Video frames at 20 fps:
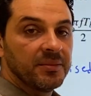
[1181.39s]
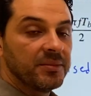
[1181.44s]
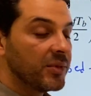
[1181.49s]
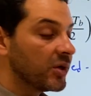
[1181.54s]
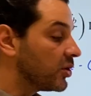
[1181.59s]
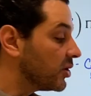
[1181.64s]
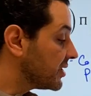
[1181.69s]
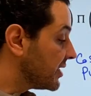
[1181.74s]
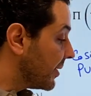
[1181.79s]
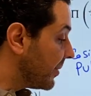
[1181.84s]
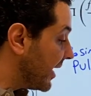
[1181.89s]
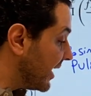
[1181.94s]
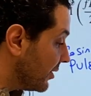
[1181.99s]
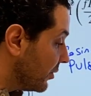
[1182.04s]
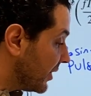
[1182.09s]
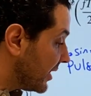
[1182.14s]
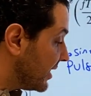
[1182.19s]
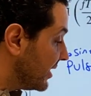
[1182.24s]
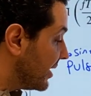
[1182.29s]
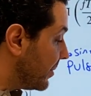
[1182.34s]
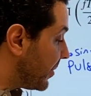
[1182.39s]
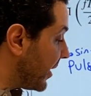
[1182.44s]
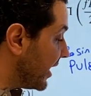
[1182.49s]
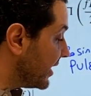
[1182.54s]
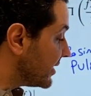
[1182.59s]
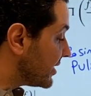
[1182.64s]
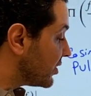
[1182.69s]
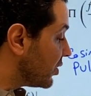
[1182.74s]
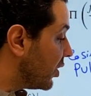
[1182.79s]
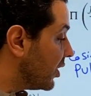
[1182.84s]
Because the bandwidth
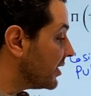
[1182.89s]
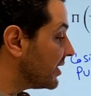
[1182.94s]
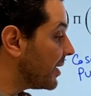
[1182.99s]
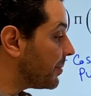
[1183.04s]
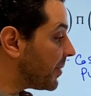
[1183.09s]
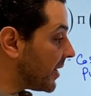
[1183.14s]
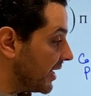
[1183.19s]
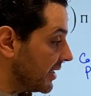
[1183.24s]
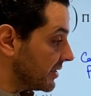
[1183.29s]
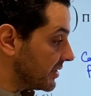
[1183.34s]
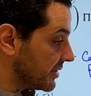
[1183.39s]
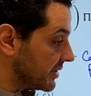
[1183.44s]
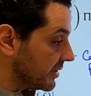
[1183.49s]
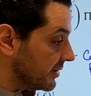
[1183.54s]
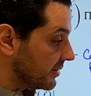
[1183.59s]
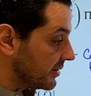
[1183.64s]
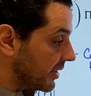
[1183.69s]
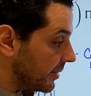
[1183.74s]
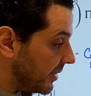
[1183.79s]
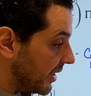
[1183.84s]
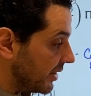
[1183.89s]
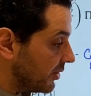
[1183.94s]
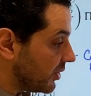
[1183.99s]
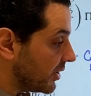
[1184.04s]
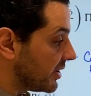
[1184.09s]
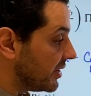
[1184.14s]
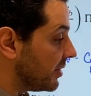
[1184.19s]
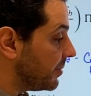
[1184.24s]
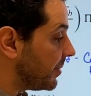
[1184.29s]
depends on the pulse. The bandwidth